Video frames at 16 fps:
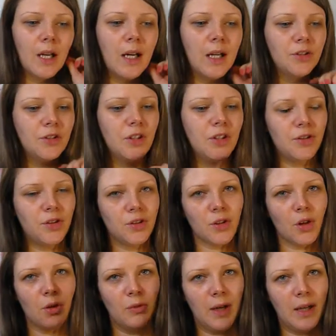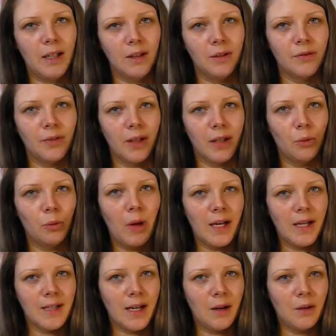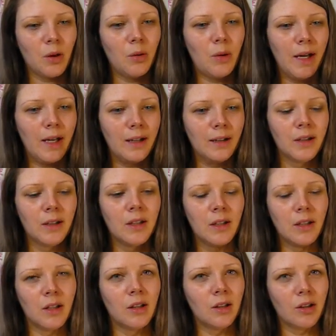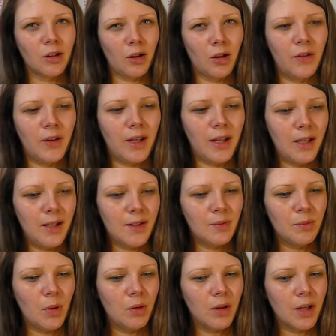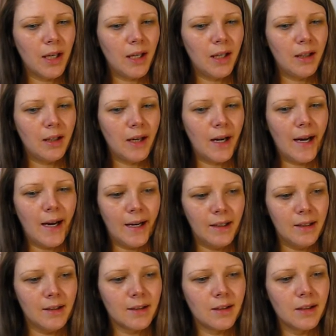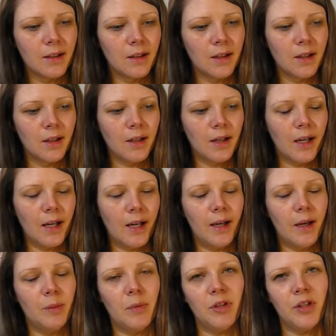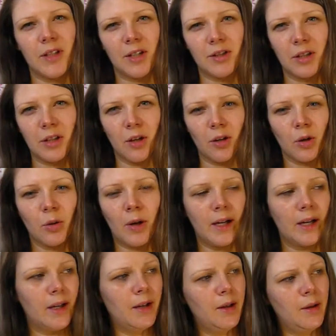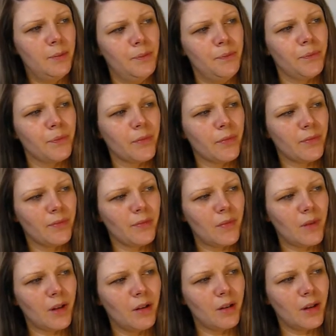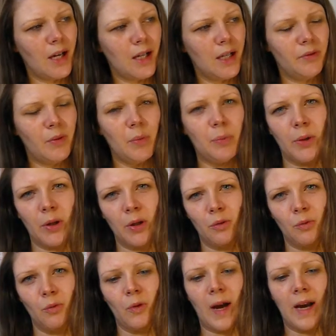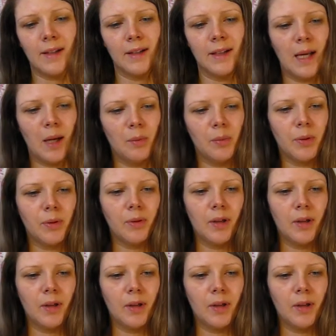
and she's just got really lovely winged out, quite gothic-y, smoky eyes, and she's actually got quite kind of a burnt red lip.